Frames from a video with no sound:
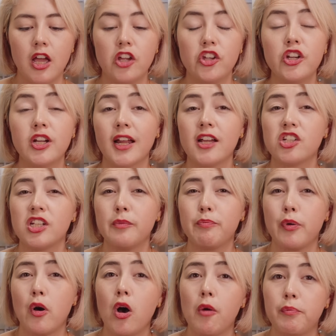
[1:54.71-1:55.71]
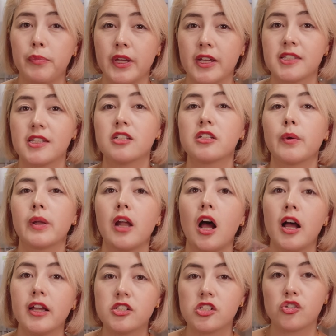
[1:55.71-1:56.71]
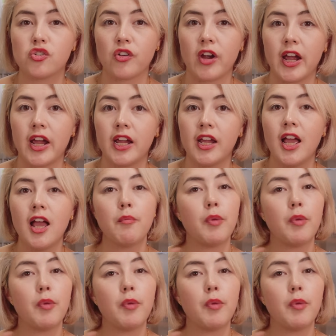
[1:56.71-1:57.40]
You can actually pop this into an ice tray,